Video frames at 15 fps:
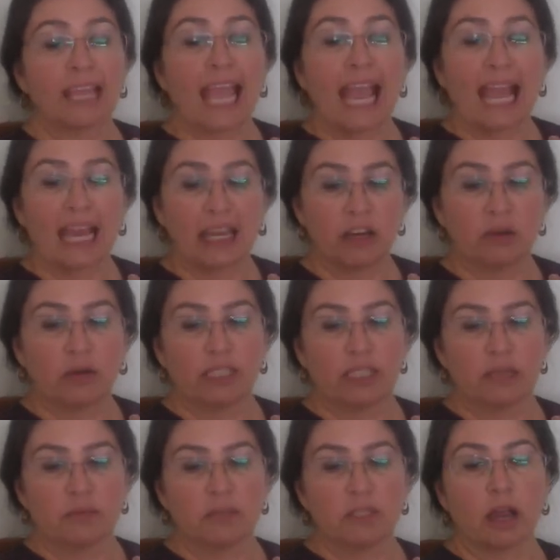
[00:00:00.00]

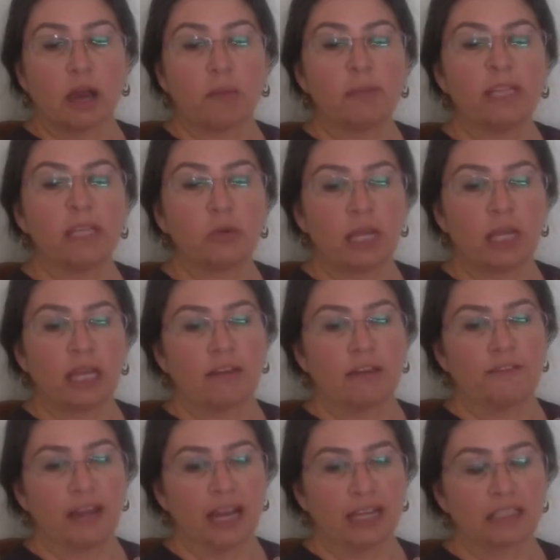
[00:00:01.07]
Aneurysms are ballooning
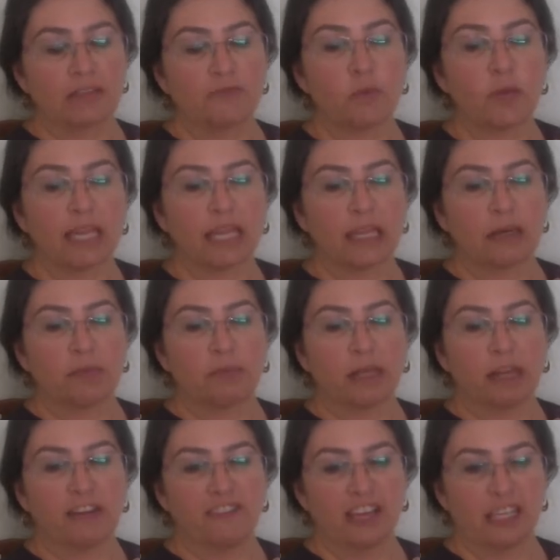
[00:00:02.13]
effects of weakened
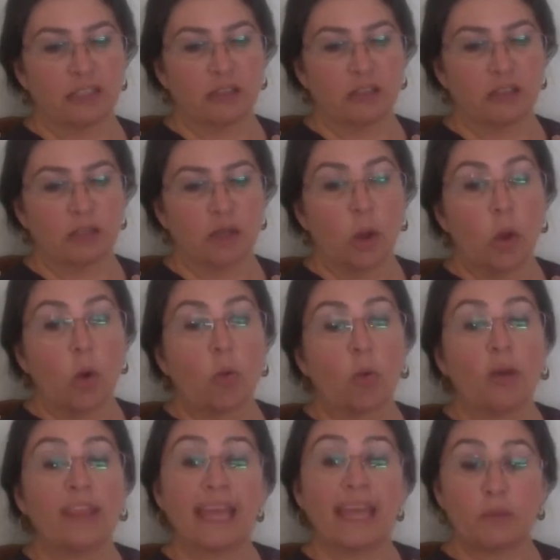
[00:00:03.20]
blood vessels.
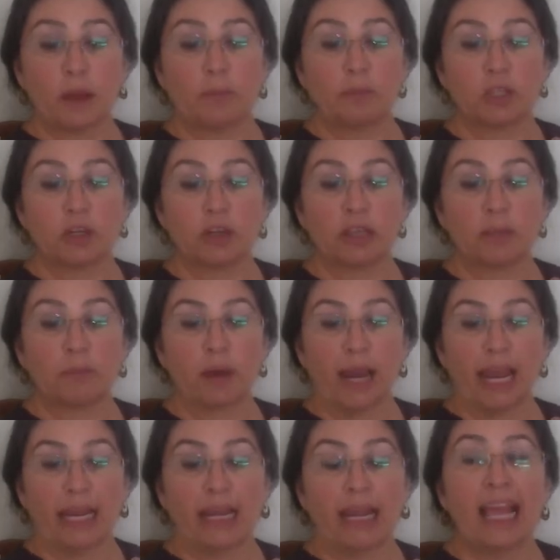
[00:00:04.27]
When they rupture in the
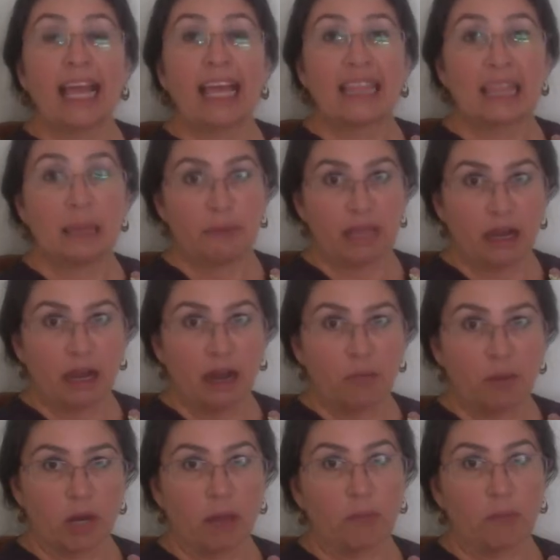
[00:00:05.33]
brain, they become
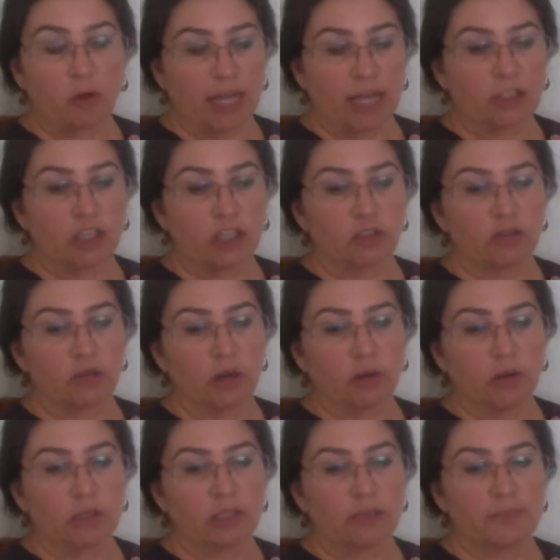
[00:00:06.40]
hemorrhagic
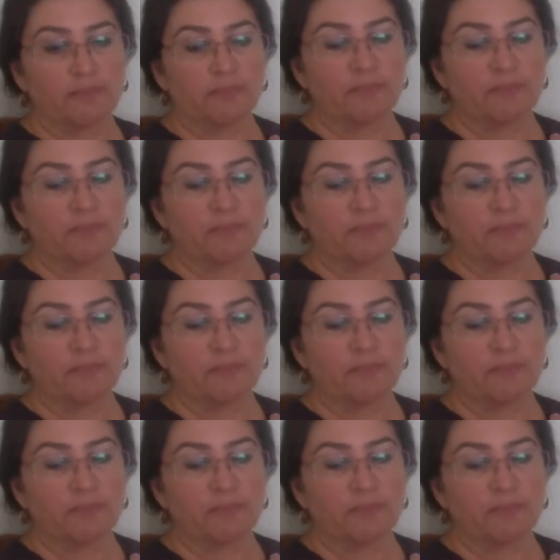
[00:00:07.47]
strokes.